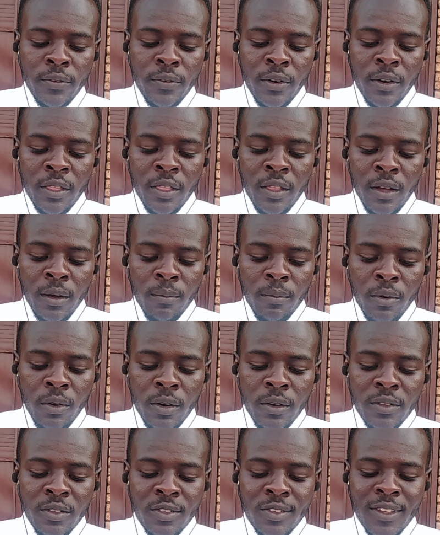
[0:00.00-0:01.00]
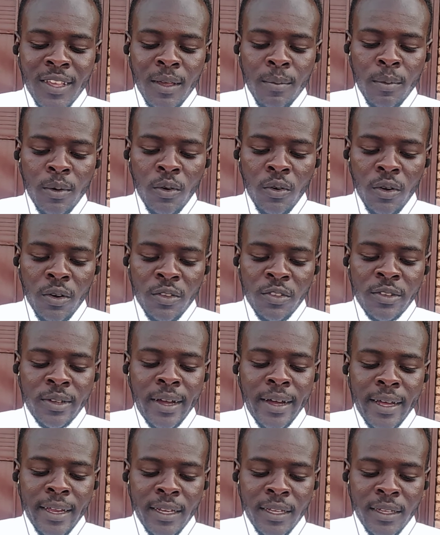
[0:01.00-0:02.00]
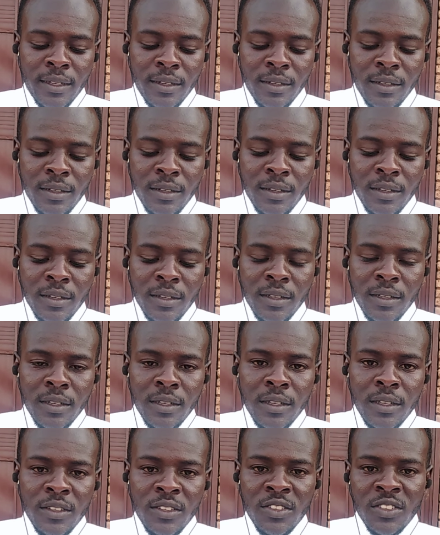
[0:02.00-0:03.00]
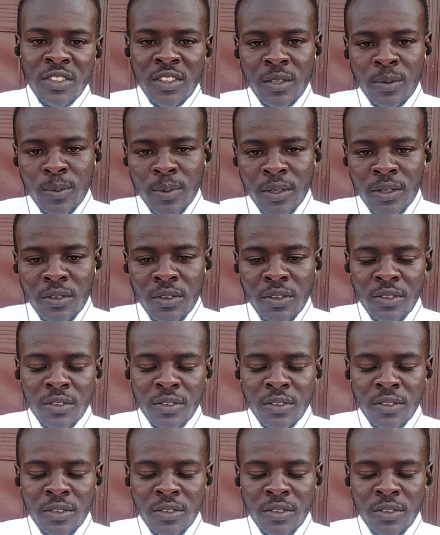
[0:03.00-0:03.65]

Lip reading: For example, skimming or scanning. Skimming or